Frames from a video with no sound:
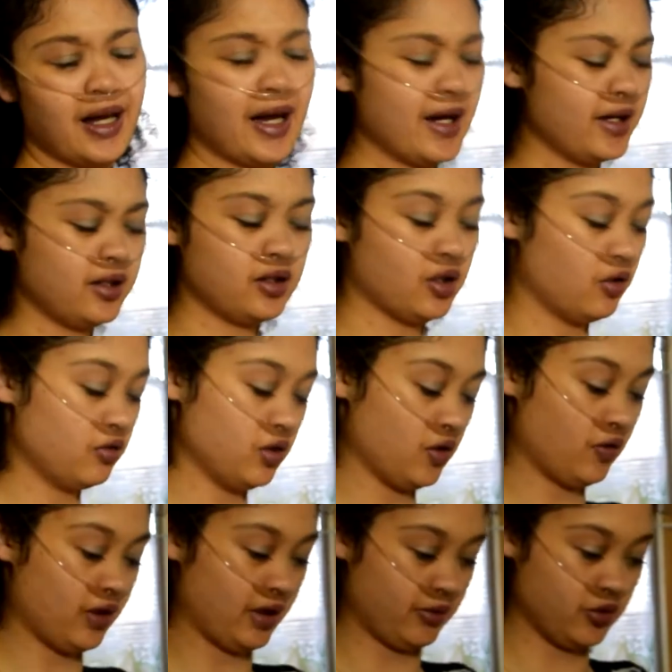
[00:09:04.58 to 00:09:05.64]
I don't know
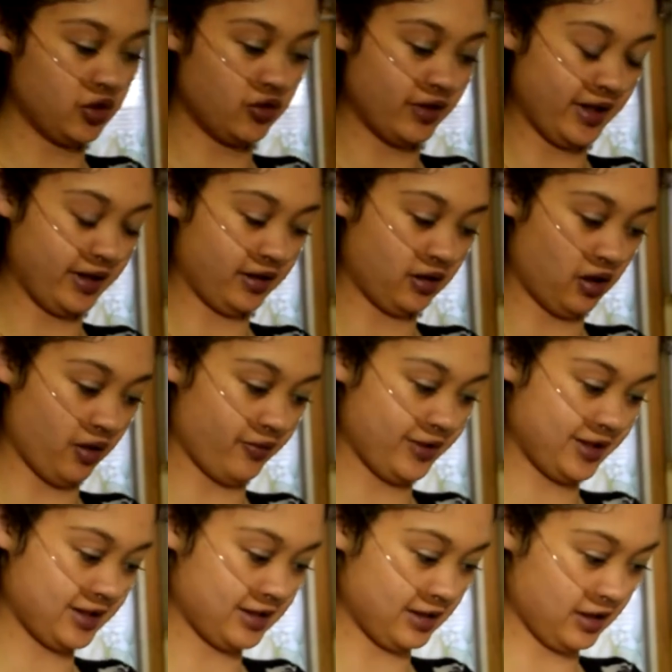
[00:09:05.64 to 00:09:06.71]
what I'm doing,
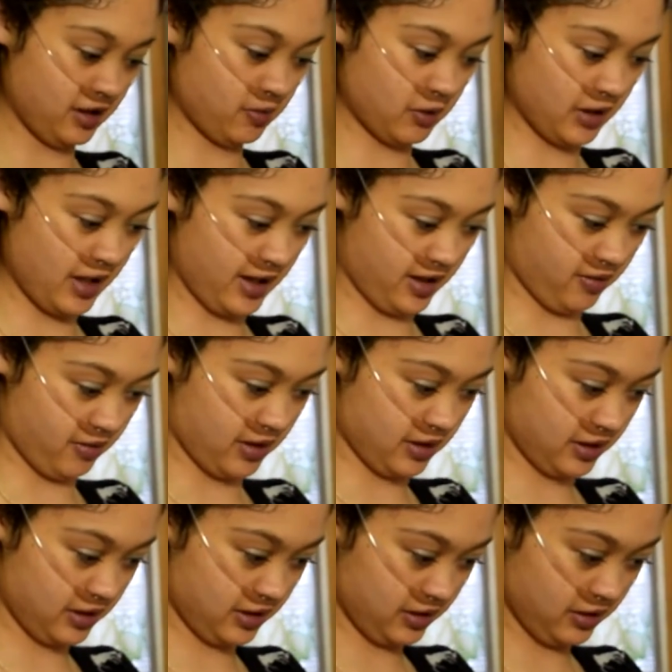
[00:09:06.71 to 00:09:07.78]
obviously, but
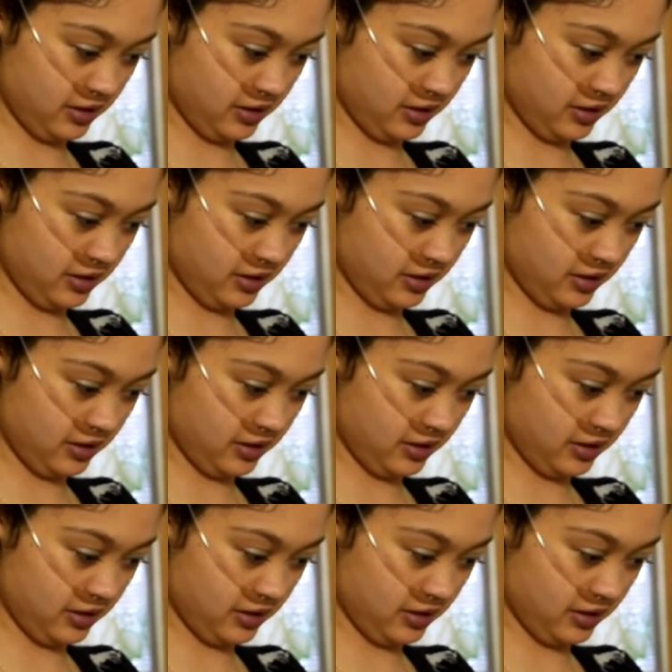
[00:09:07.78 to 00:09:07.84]
anyways.